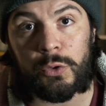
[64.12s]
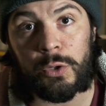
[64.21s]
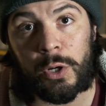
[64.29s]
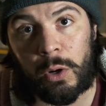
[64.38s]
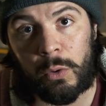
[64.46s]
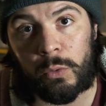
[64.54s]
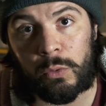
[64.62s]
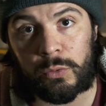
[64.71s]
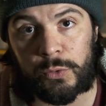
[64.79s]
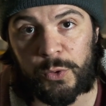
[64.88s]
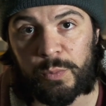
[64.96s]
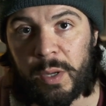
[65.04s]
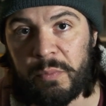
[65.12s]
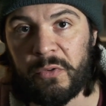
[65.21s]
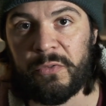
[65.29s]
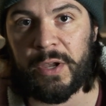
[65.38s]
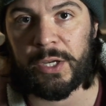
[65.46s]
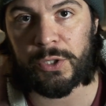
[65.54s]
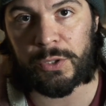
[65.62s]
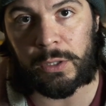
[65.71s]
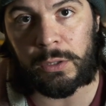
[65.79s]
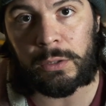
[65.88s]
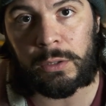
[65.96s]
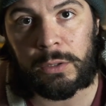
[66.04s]
to know to be a
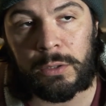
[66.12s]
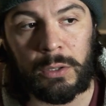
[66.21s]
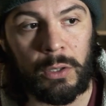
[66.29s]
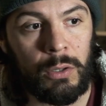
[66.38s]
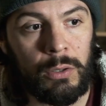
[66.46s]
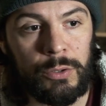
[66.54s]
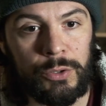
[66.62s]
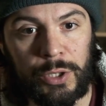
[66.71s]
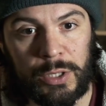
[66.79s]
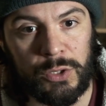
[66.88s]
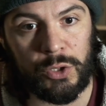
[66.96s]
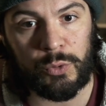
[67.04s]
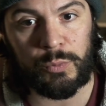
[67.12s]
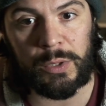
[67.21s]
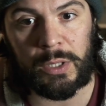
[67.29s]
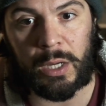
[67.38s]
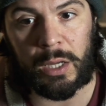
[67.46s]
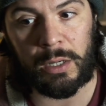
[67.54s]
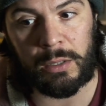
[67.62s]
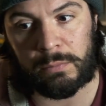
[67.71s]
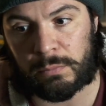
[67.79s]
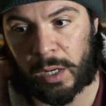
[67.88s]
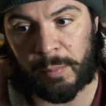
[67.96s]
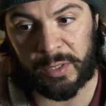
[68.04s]
professional or just to be
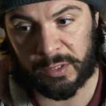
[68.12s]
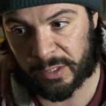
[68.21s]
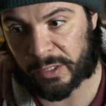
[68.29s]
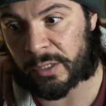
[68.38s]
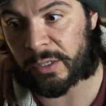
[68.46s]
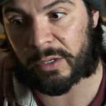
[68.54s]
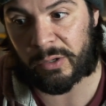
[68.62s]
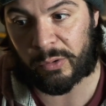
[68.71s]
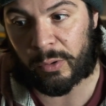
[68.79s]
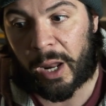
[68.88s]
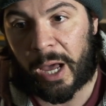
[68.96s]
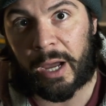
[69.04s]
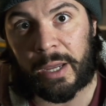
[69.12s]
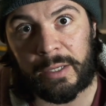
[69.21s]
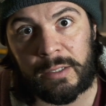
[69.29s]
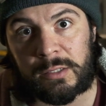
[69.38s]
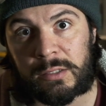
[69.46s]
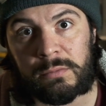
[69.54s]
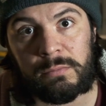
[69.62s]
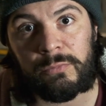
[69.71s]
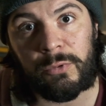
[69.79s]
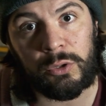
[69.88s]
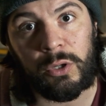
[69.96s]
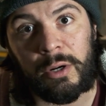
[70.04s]
an amateur who likes
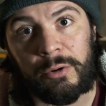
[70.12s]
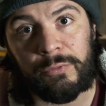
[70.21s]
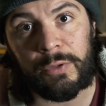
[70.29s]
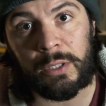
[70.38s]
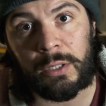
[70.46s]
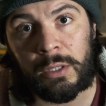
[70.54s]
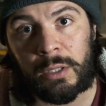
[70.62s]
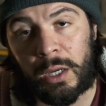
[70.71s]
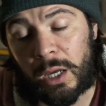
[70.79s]
photography,